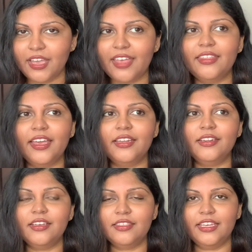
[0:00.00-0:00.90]
And
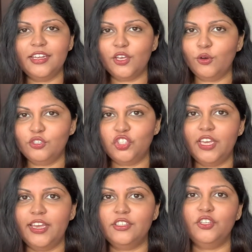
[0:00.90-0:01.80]
then they
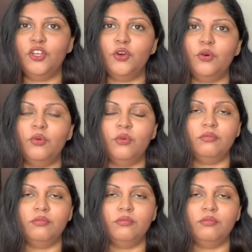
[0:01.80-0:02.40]
negotiate, you know,